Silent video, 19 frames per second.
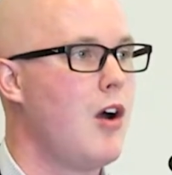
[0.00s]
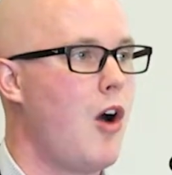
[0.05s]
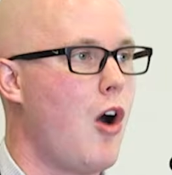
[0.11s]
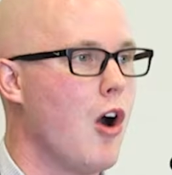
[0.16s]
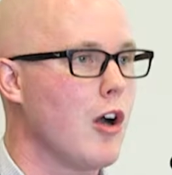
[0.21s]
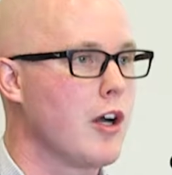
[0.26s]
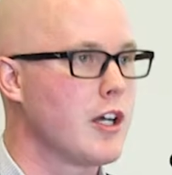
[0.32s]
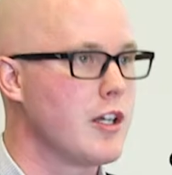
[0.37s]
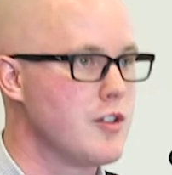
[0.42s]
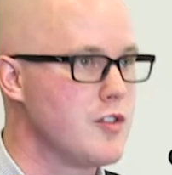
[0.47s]

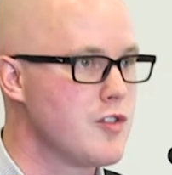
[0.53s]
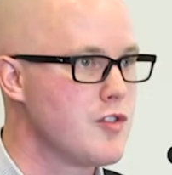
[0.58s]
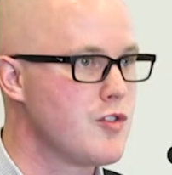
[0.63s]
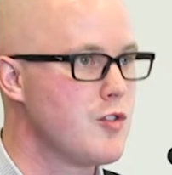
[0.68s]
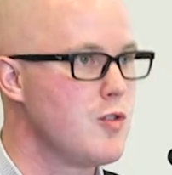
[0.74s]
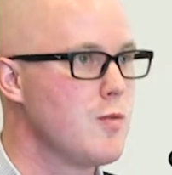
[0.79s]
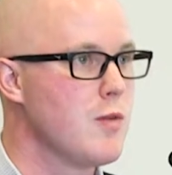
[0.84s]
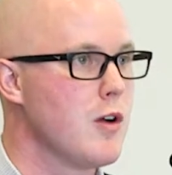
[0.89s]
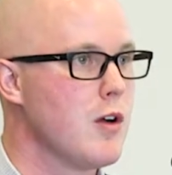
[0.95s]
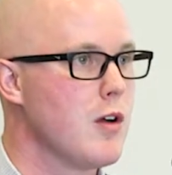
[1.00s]
are
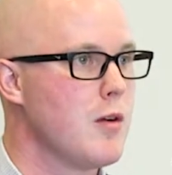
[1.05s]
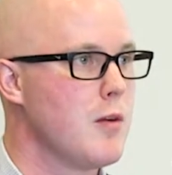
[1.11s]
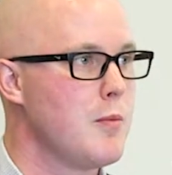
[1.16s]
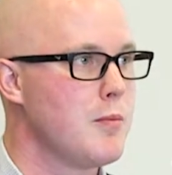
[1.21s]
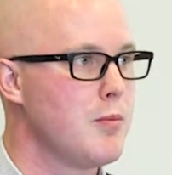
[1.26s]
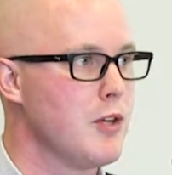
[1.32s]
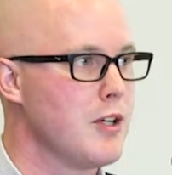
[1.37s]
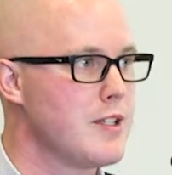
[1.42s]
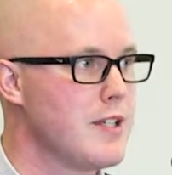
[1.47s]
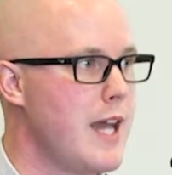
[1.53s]
consumer
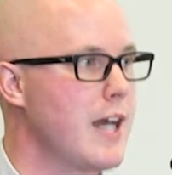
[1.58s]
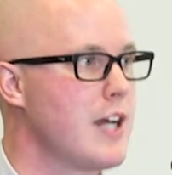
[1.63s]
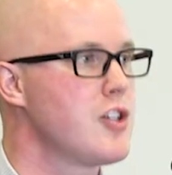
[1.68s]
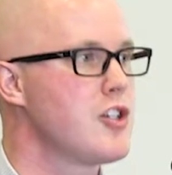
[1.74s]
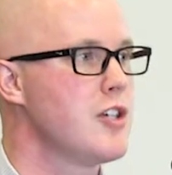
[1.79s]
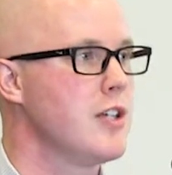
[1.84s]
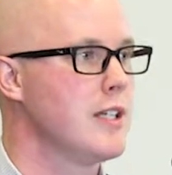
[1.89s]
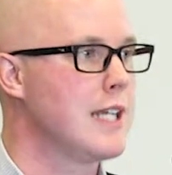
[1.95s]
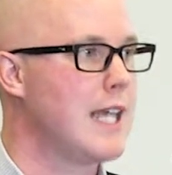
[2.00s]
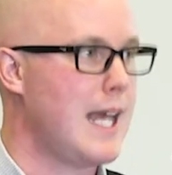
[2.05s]

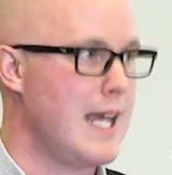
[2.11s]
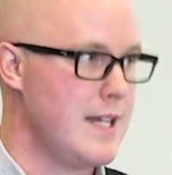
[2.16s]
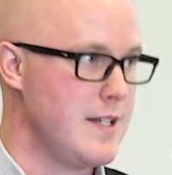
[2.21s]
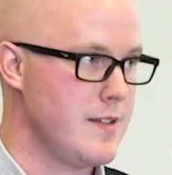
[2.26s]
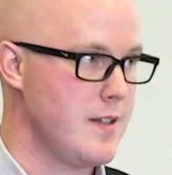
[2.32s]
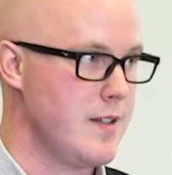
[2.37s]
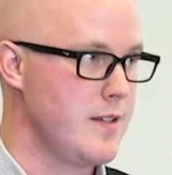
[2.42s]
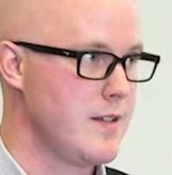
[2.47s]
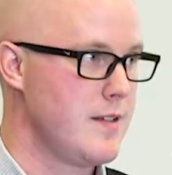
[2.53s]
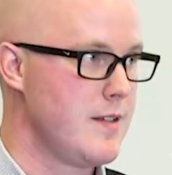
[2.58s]
protection
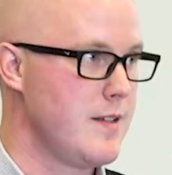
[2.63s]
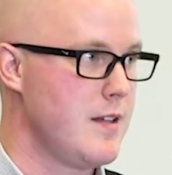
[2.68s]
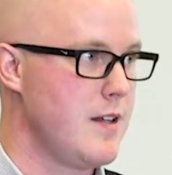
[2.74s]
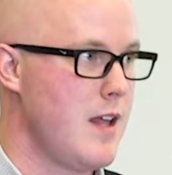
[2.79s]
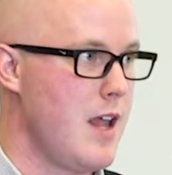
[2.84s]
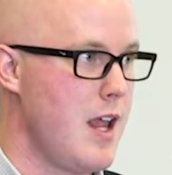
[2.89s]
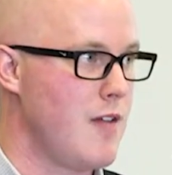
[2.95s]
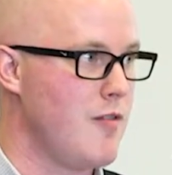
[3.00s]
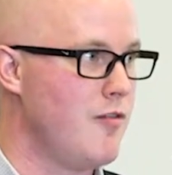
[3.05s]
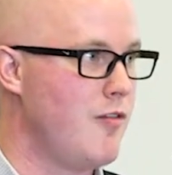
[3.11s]
cases
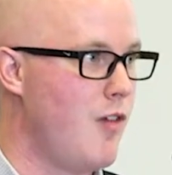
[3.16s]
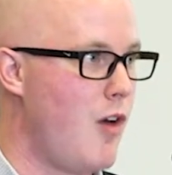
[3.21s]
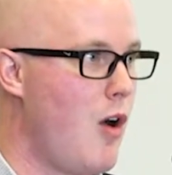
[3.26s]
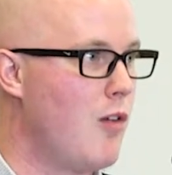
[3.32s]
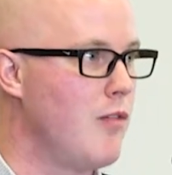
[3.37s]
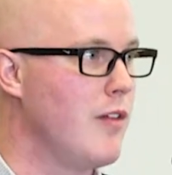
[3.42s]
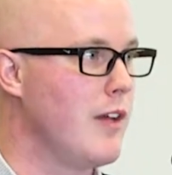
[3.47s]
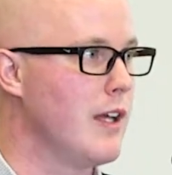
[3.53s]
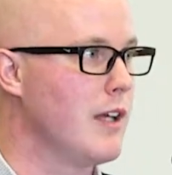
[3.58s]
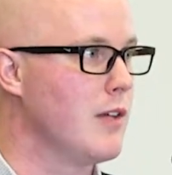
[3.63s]

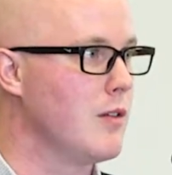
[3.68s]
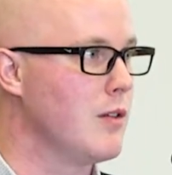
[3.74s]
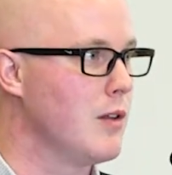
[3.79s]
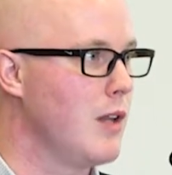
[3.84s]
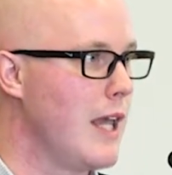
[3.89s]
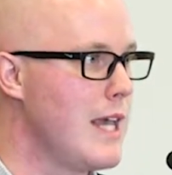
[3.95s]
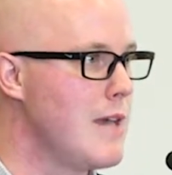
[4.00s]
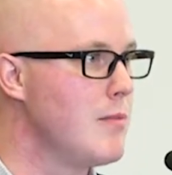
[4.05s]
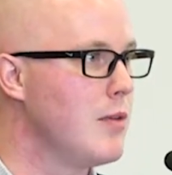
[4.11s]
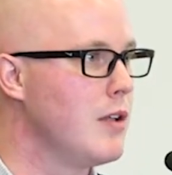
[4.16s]
involving
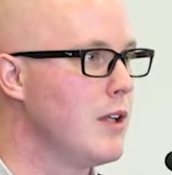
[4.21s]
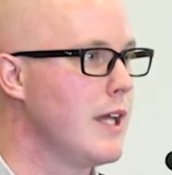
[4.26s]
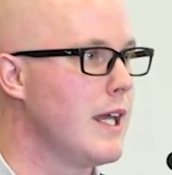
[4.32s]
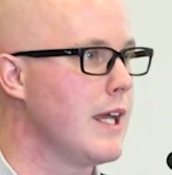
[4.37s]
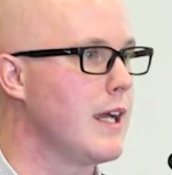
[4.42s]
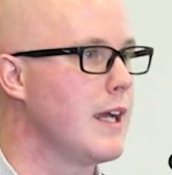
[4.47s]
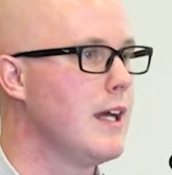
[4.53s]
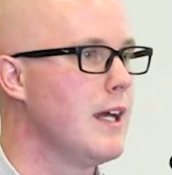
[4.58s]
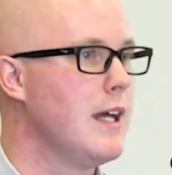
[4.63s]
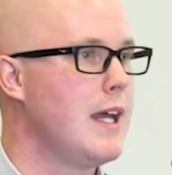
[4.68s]

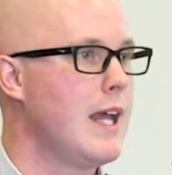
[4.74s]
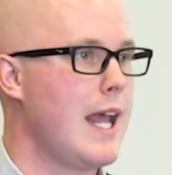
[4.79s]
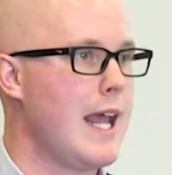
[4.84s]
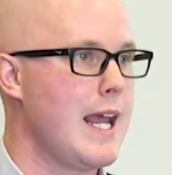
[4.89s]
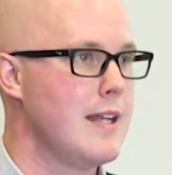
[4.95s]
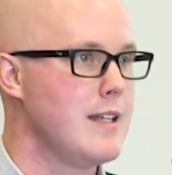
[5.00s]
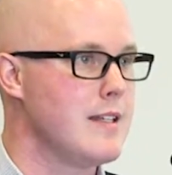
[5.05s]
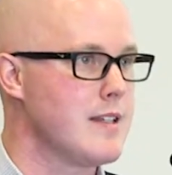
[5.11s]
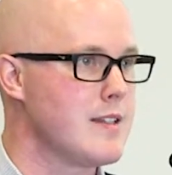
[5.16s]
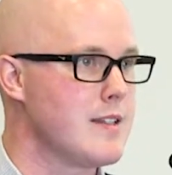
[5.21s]
labeling
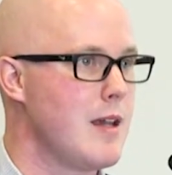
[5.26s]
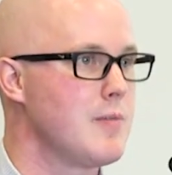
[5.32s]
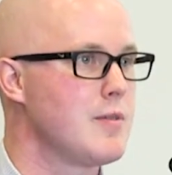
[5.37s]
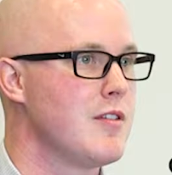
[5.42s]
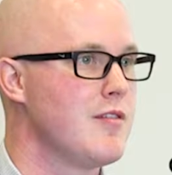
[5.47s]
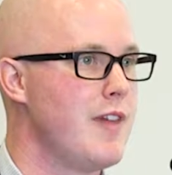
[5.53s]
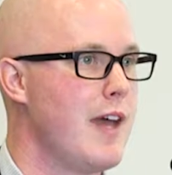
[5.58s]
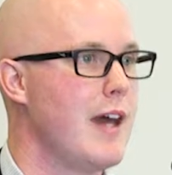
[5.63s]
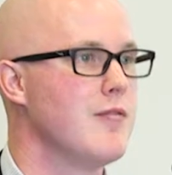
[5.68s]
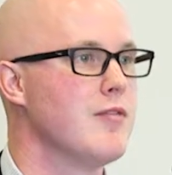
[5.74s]
and
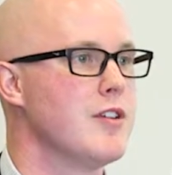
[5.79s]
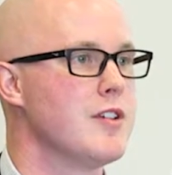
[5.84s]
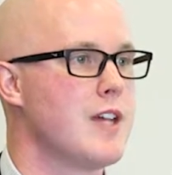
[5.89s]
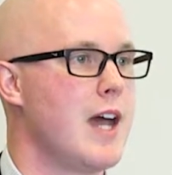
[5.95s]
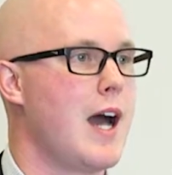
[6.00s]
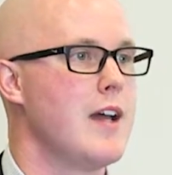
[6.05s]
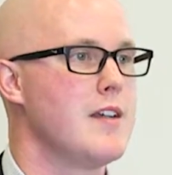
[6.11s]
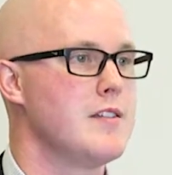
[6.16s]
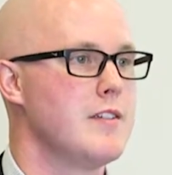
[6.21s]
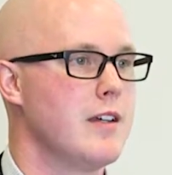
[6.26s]
deceptive
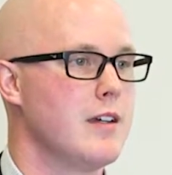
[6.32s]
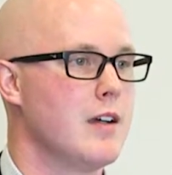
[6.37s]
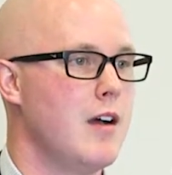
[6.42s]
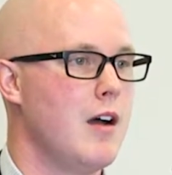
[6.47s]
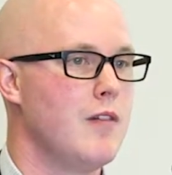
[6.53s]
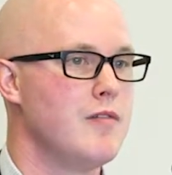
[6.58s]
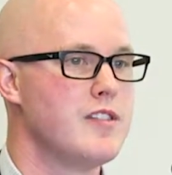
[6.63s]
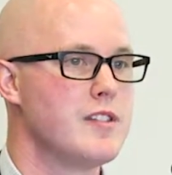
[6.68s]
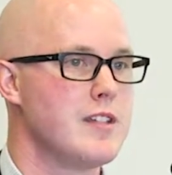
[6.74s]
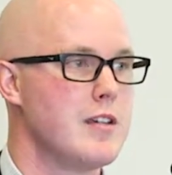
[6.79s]
advertising
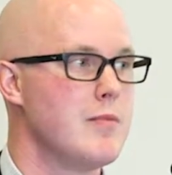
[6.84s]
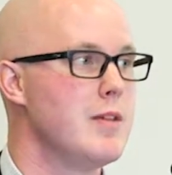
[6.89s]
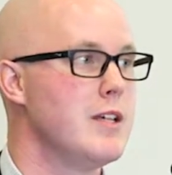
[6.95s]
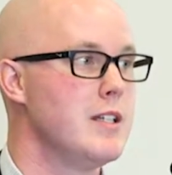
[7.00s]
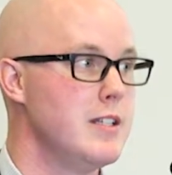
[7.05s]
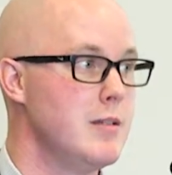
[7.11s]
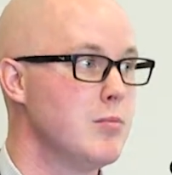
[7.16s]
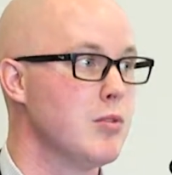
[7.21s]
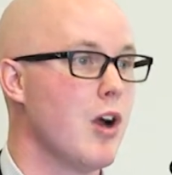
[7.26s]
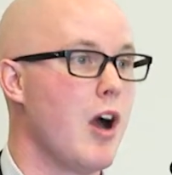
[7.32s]
of
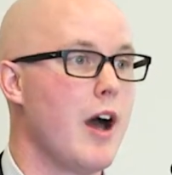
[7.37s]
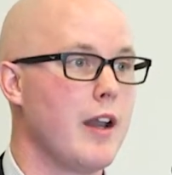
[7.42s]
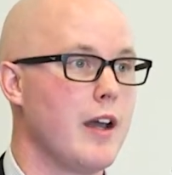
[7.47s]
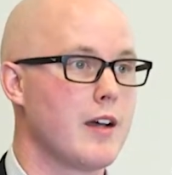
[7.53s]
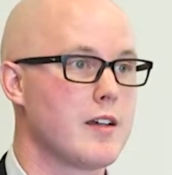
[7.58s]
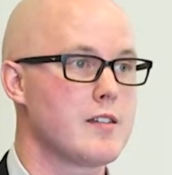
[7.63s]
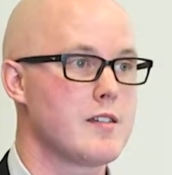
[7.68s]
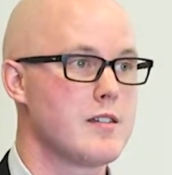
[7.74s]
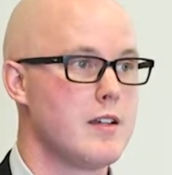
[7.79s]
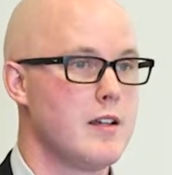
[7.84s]
CBD
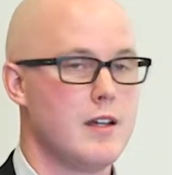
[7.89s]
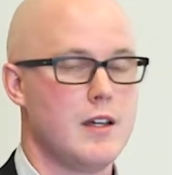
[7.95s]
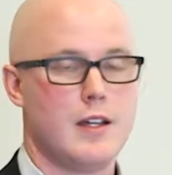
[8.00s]
products.